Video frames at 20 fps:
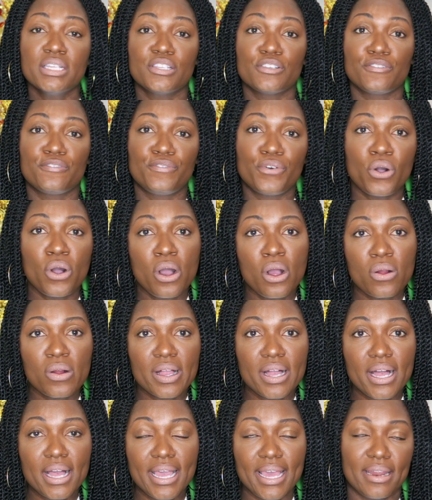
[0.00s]

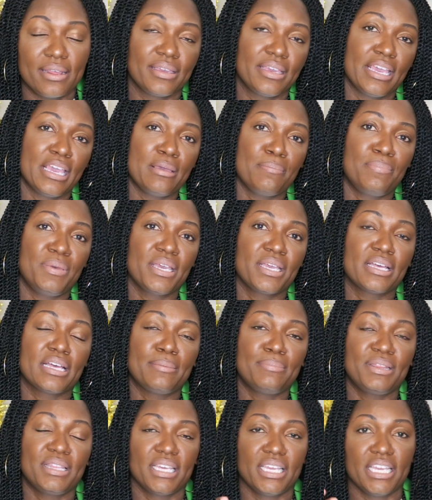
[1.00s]
Sephora and again pick
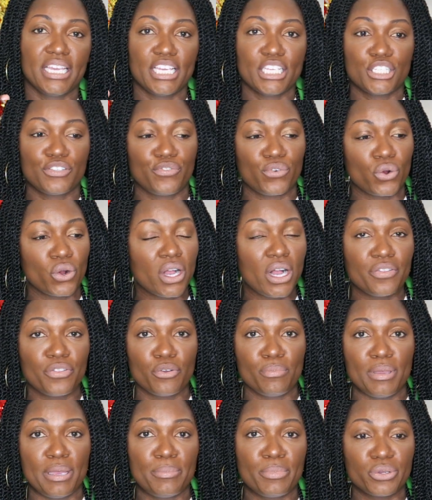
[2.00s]
up things for
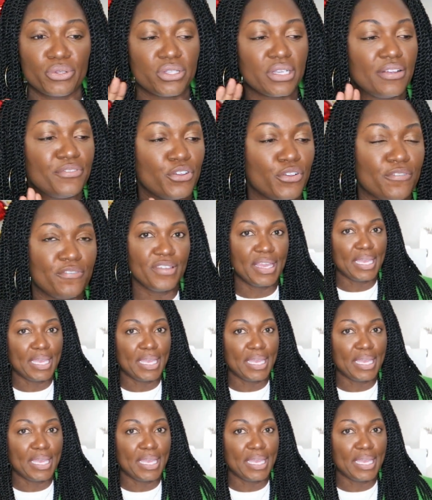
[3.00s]
other members of your